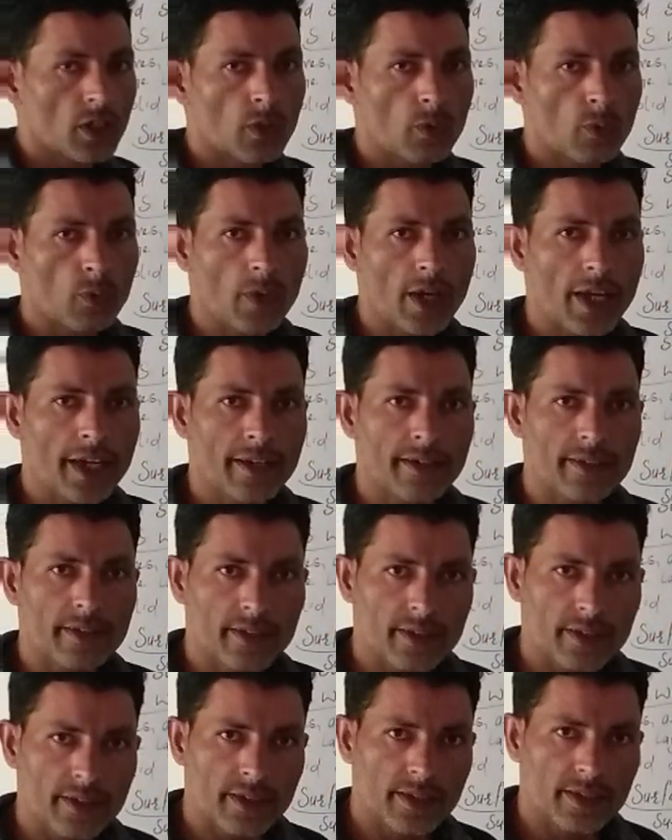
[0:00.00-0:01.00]
where
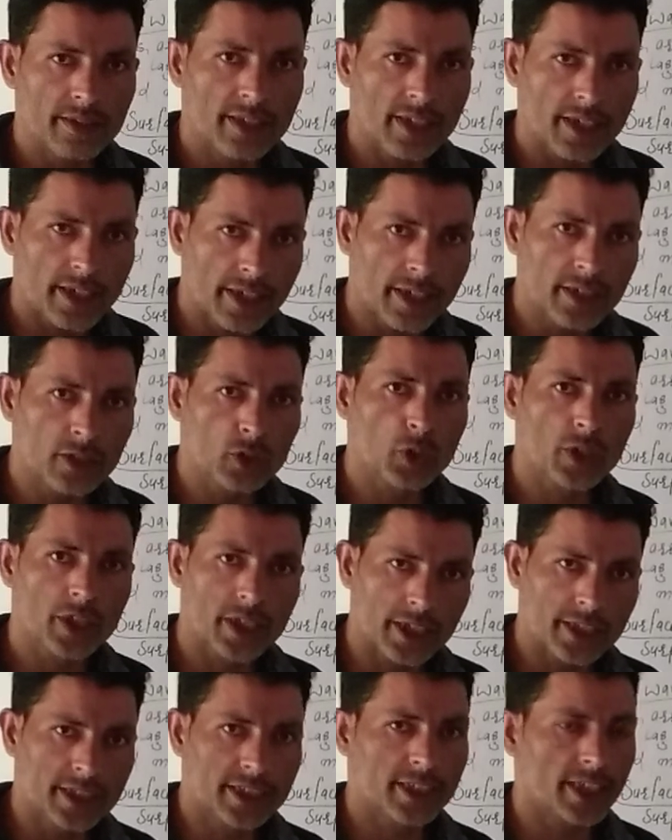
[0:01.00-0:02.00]
the
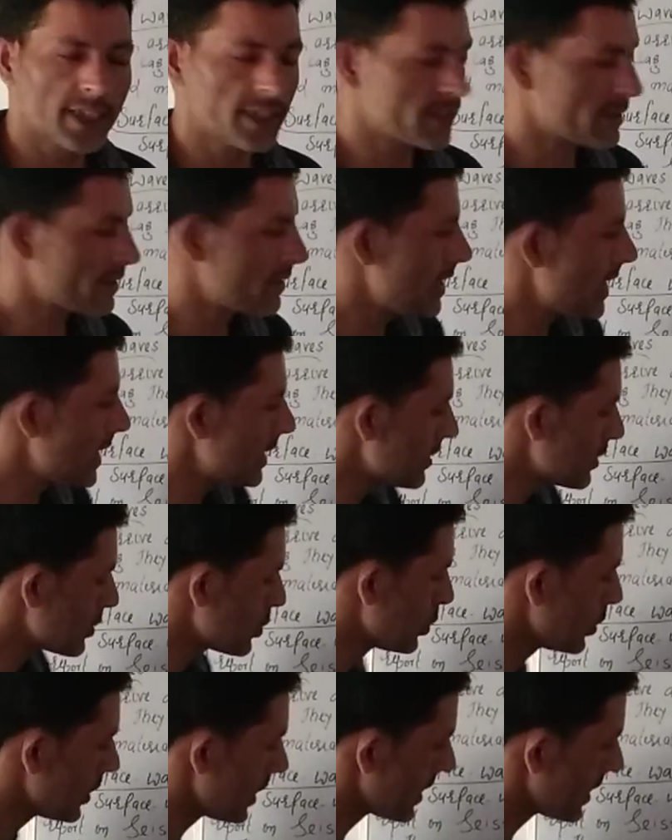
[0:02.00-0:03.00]
earthquake initiates, that's known